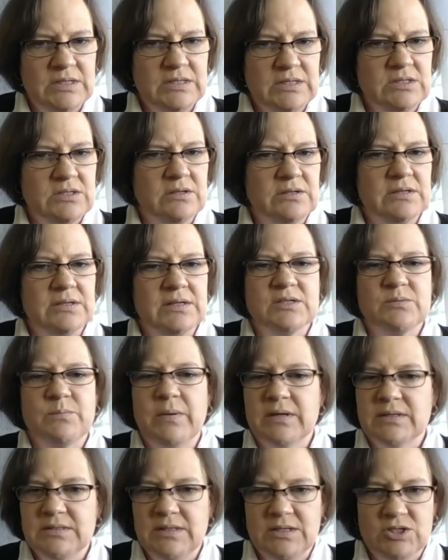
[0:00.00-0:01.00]
it's not an
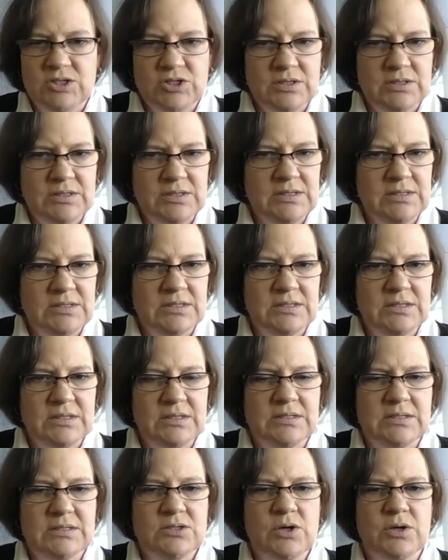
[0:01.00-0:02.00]
expectation it's
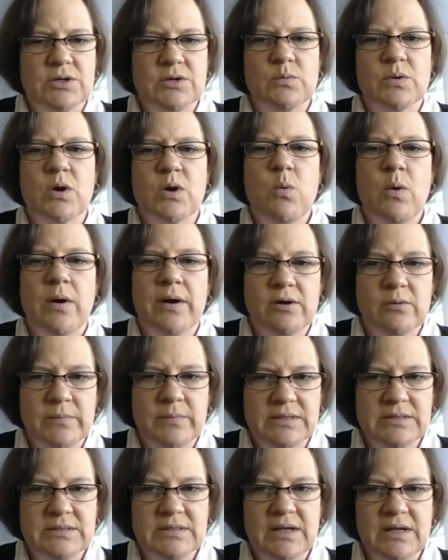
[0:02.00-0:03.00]
it's not a
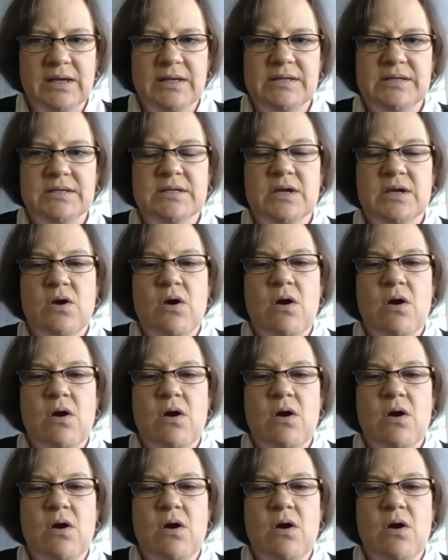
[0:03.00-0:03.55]
requirement and